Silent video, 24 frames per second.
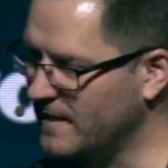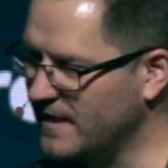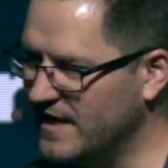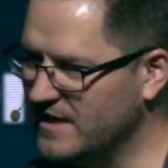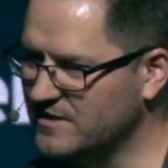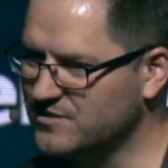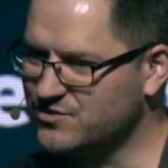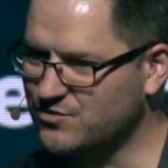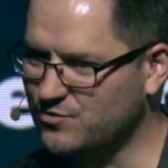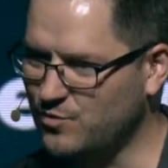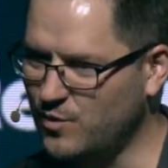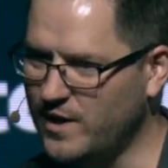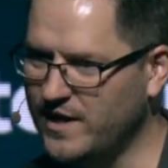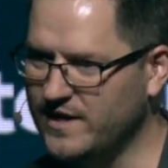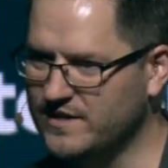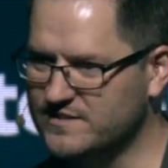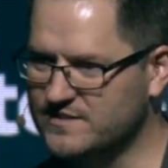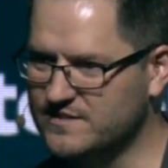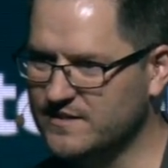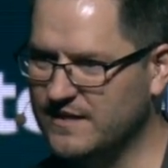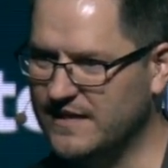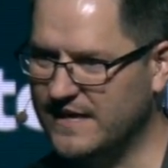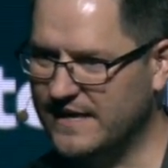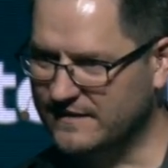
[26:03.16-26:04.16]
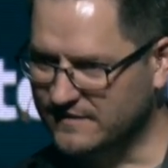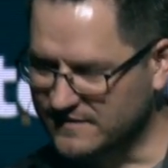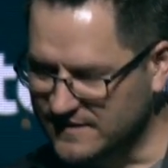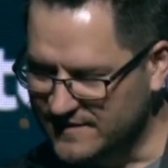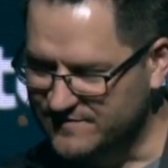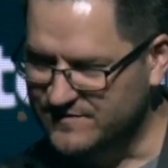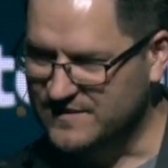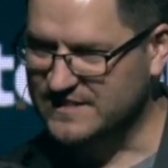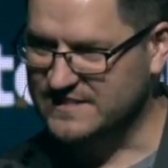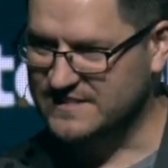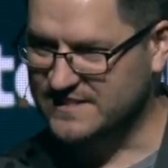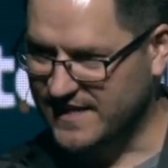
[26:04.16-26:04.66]
and trying to
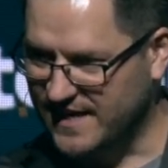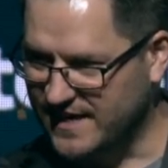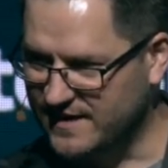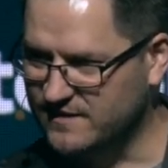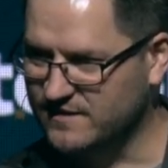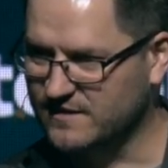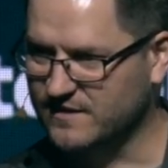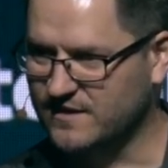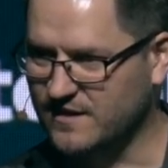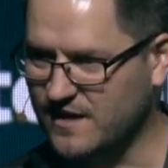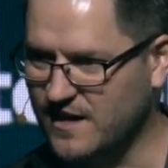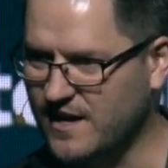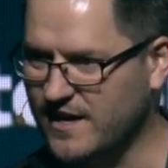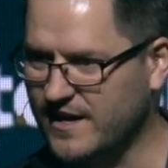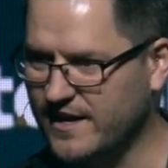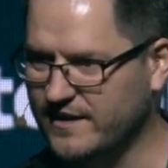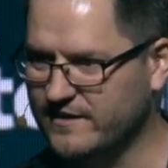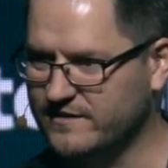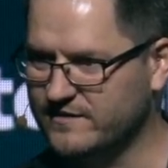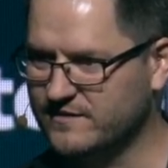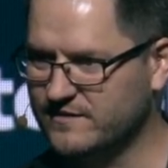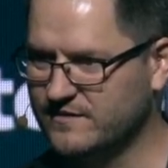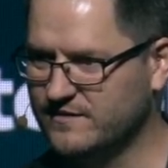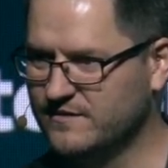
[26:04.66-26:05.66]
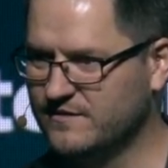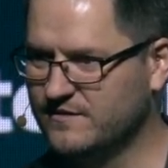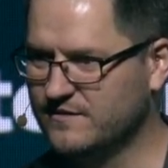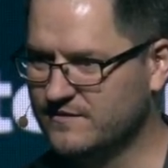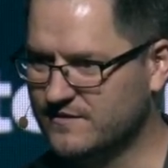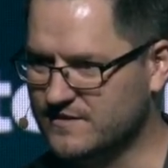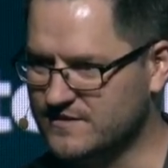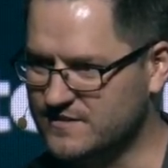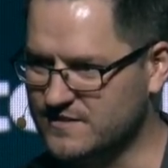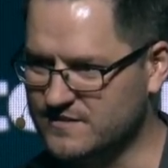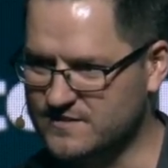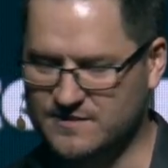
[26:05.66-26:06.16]
let the data guide
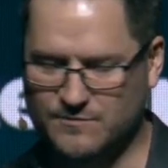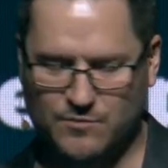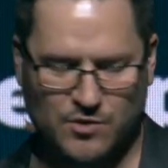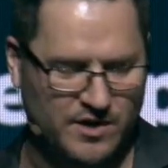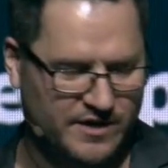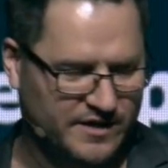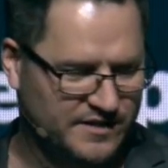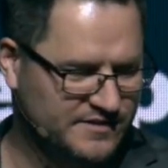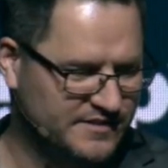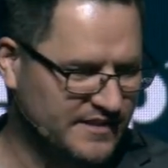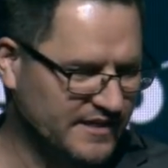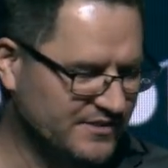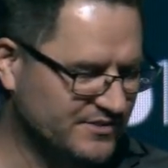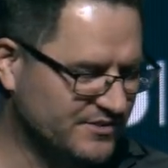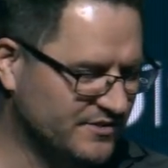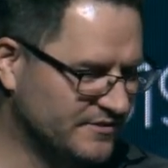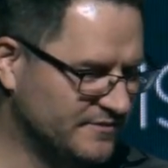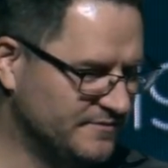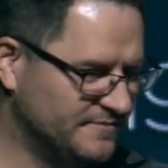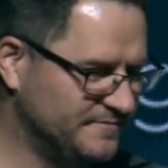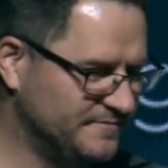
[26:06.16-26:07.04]
the system architecture.